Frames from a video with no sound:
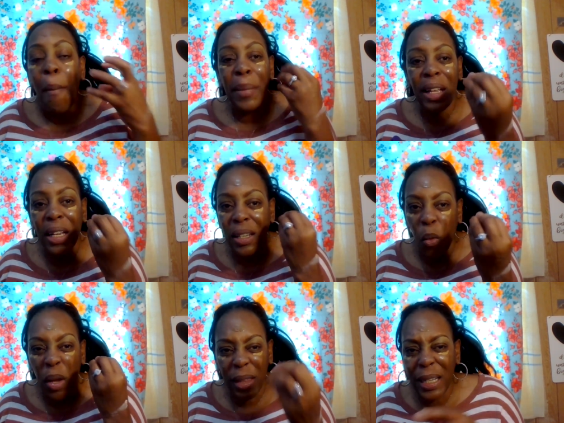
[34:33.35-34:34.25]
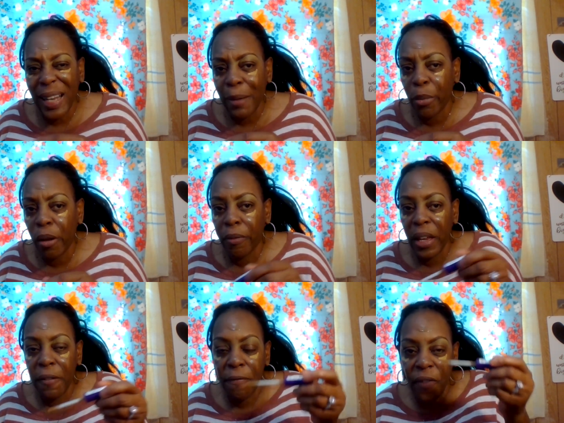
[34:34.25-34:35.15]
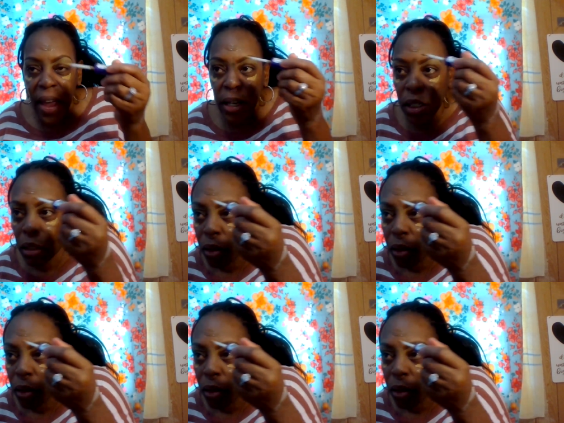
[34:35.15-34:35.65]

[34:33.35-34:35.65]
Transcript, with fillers: because I want that type of effect